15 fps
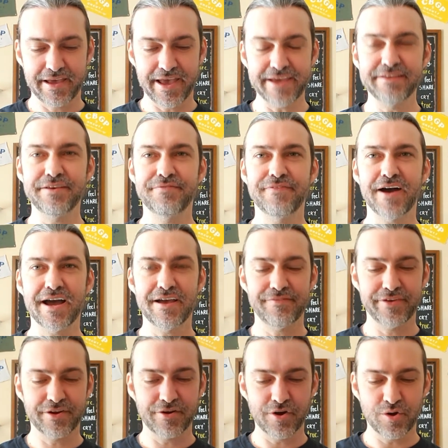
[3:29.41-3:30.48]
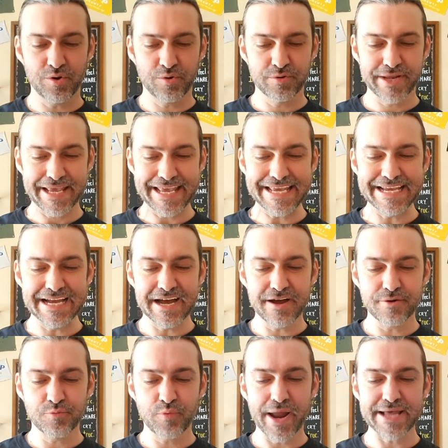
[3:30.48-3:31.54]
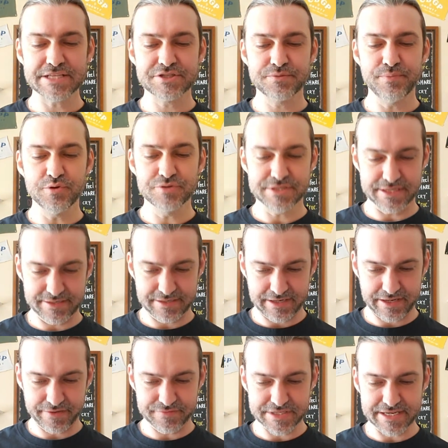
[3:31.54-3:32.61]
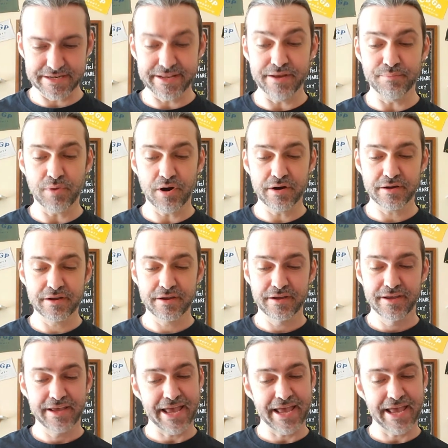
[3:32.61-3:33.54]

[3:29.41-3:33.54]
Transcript: eighty-five-year-old Inga Rasmussen lives in Denmark.